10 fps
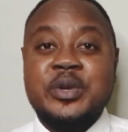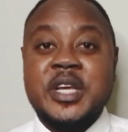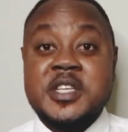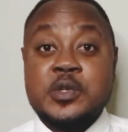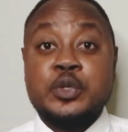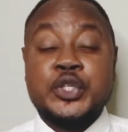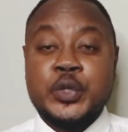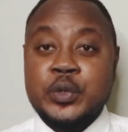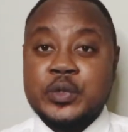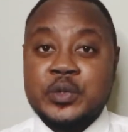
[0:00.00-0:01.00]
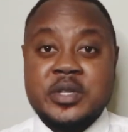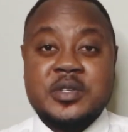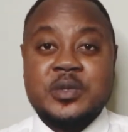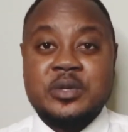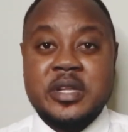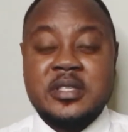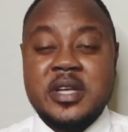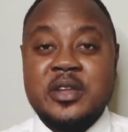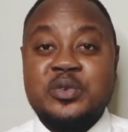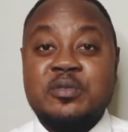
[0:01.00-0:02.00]
this, you show to the students
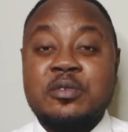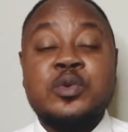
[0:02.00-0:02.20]
that you've